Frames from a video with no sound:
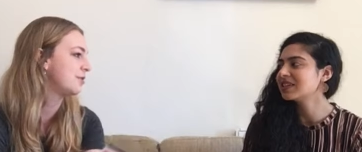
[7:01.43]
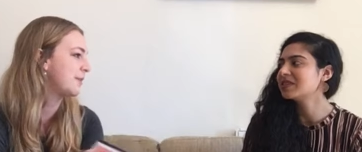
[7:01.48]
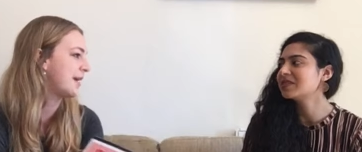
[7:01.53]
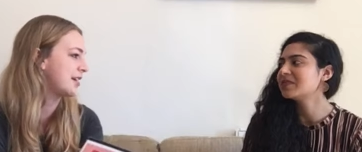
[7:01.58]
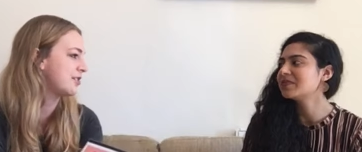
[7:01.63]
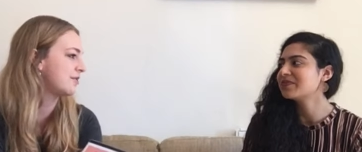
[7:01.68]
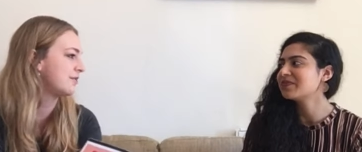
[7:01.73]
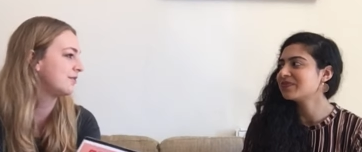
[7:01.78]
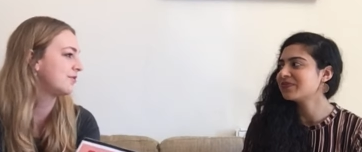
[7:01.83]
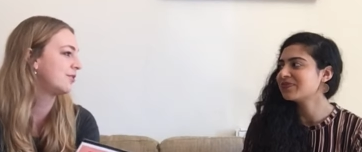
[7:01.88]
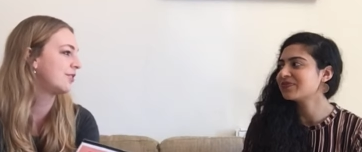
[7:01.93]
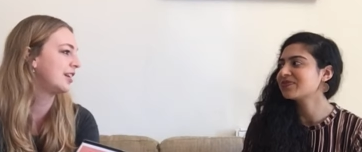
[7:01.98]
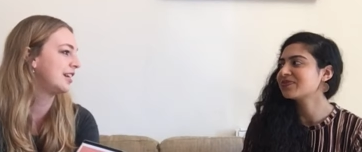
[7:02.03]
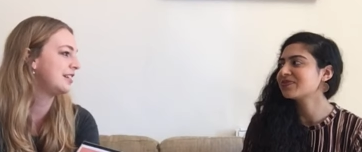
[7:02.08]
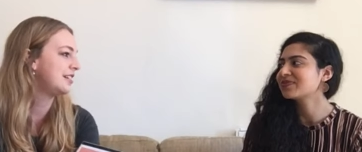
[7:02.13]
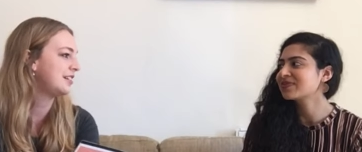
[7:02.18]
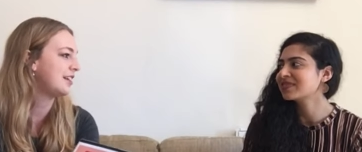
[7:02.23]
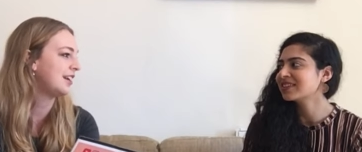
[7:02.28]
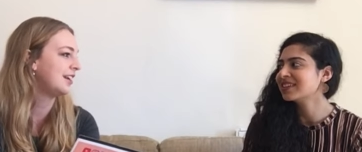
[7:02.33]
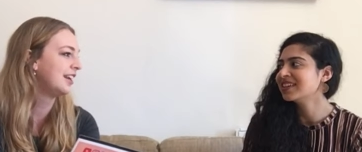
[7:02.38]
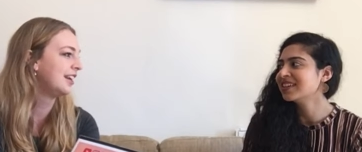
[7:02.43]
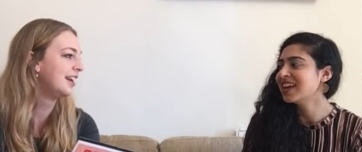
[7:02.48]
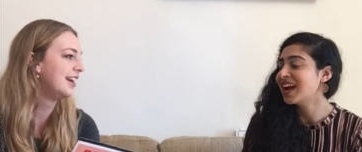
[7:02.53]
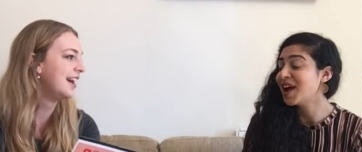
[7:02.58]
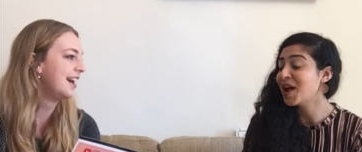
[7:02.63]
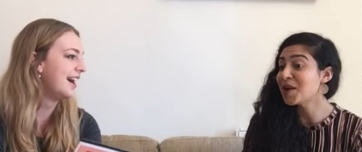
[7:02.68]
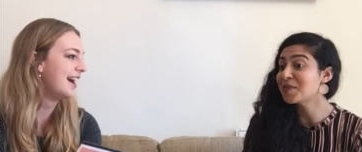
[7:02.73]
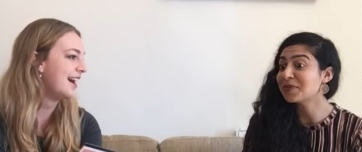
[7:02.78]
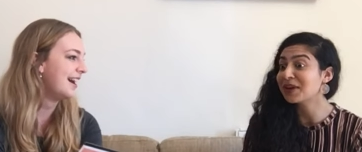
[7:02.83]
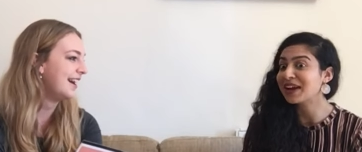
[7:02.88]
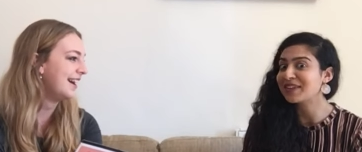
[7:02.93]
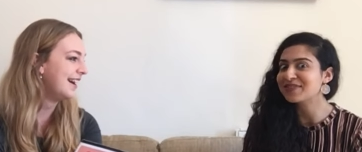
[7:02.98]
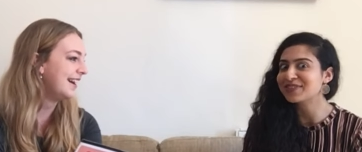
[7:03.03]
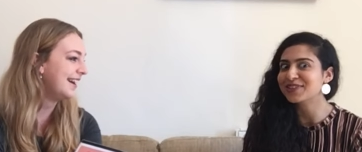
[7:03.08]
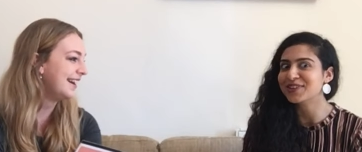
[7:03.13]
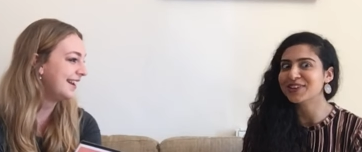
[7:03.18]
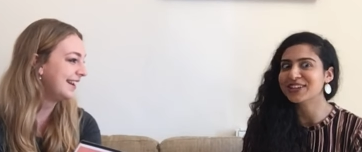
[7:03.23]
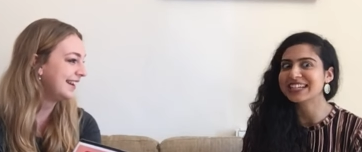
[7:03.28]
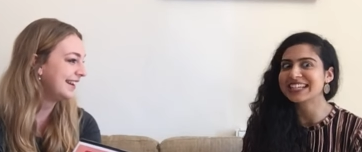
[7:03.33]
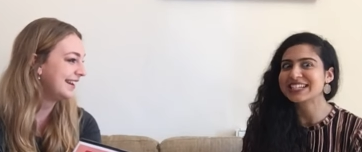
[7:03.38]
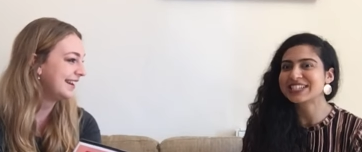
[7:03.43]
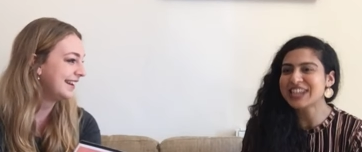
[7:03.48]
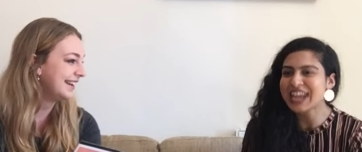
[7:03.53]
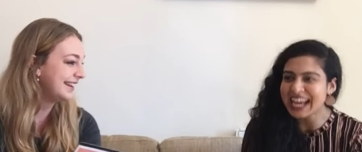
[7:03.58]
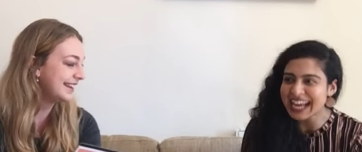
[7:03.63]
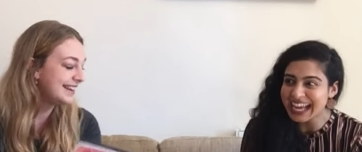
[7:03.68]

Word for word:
Speaker 1: much passion for it. So I hope I have the knowledge.